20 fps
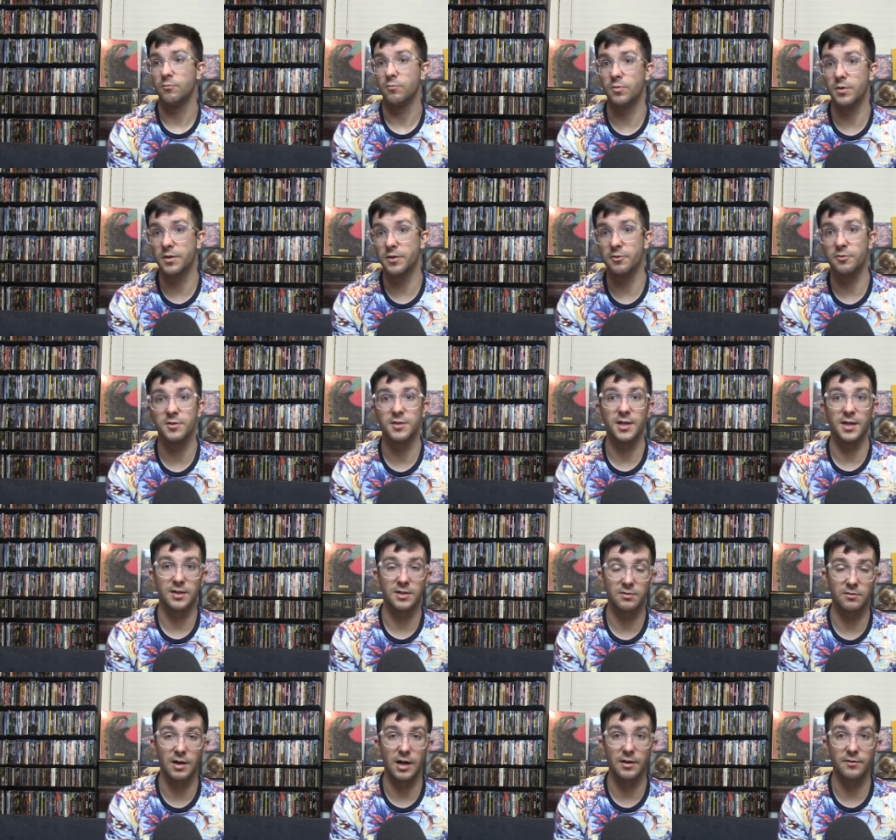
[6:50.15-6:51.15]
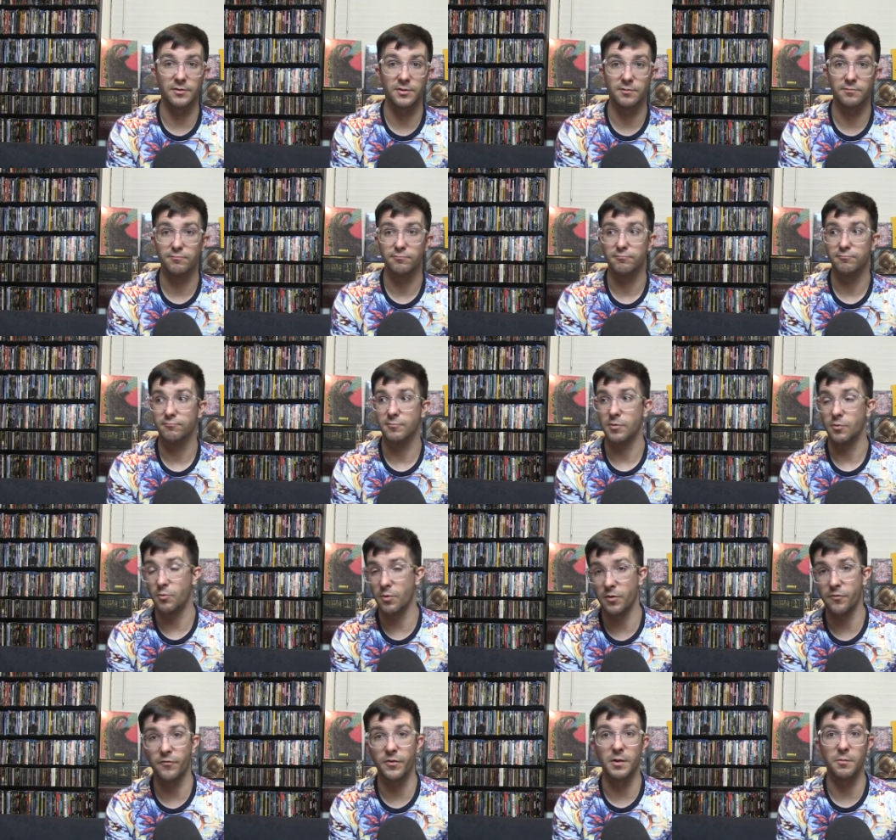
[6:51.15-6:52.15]
with their sex lives
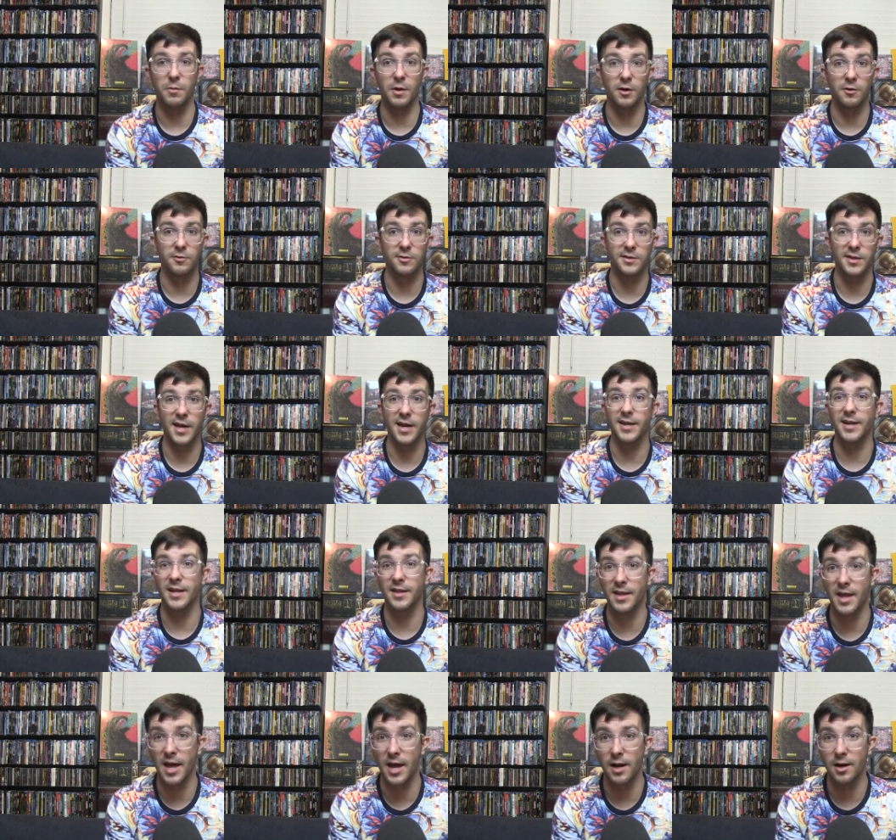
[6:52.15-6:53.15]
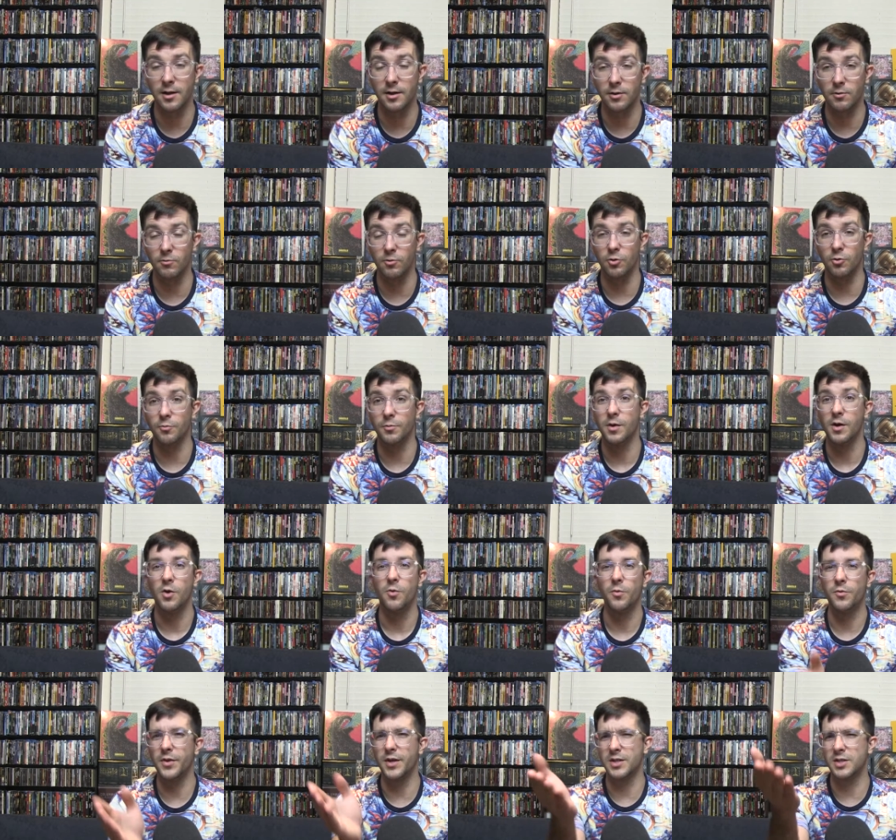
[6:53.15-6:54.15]
with females and in the editing room
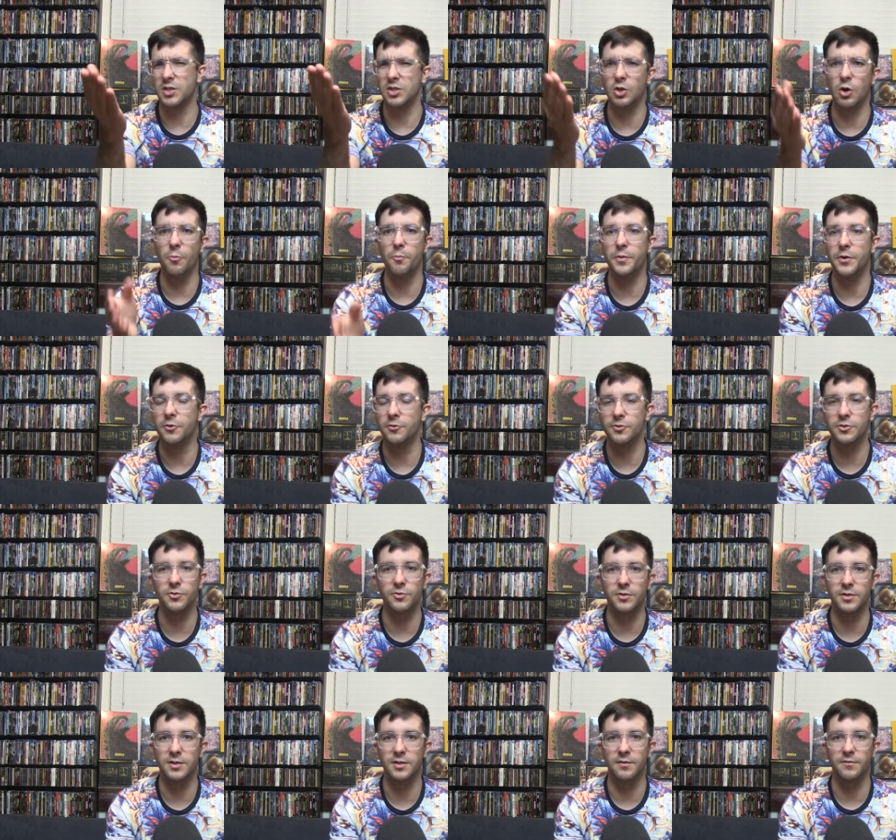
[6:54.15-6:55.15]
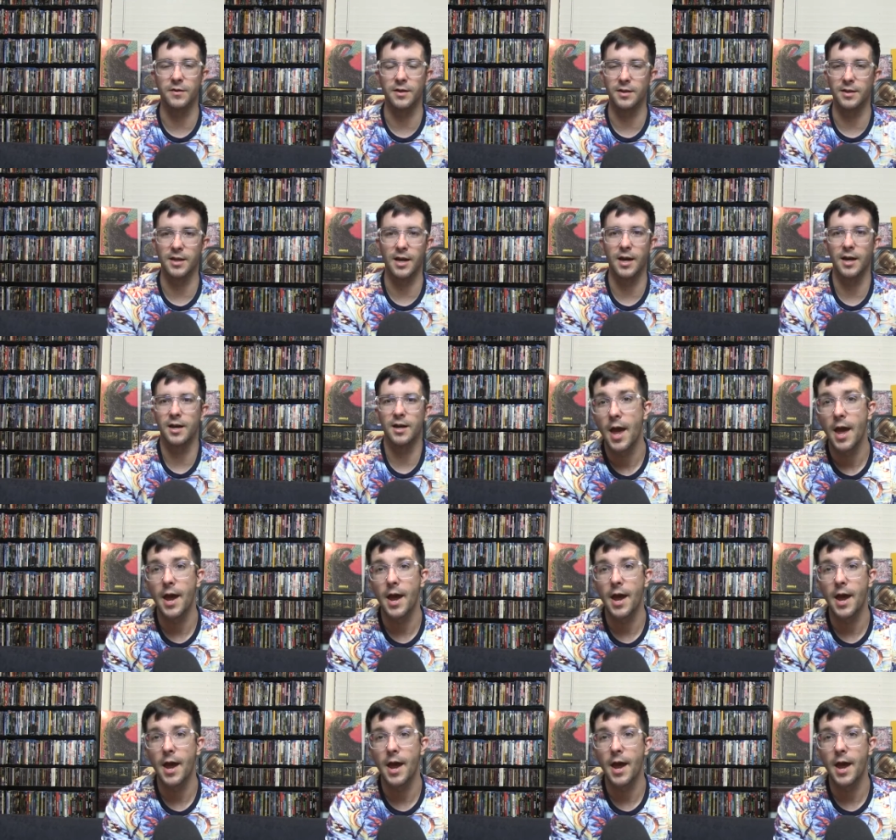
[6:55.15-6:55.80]
with like Snowpiercer and stuff like that.